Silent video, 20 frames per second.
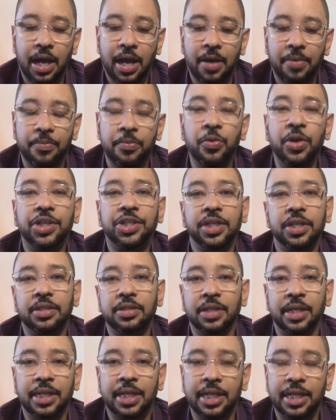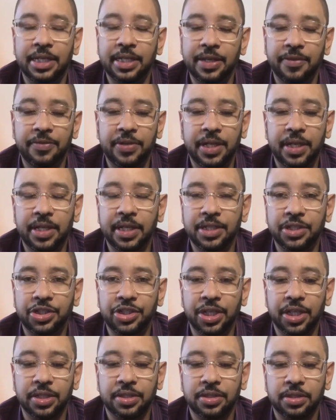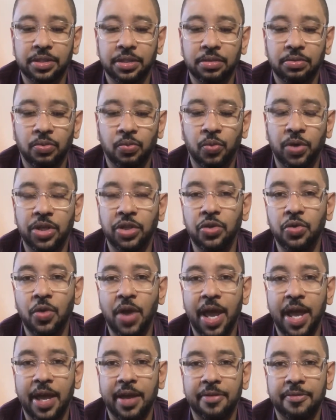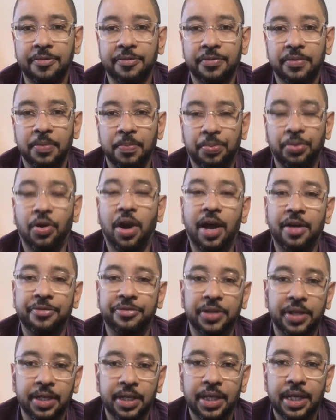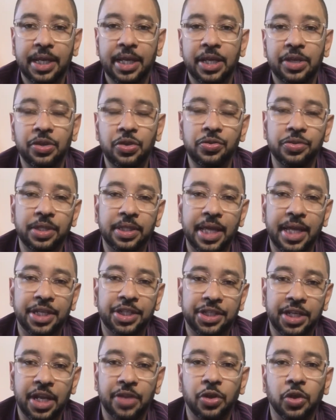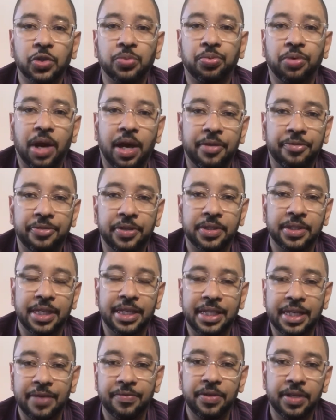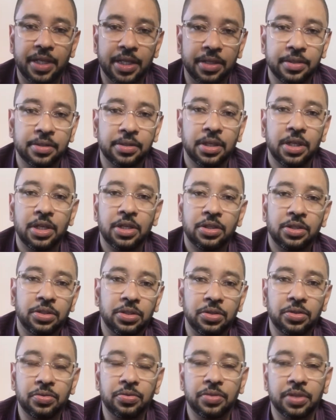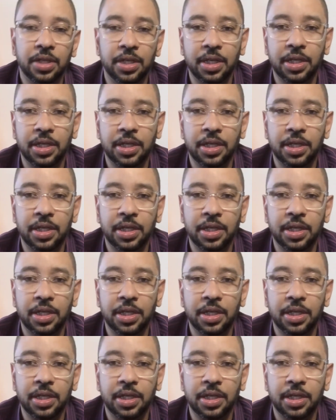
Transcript: which is, again, a dividend is just when you have profit. Usually they share those profits in dividends to the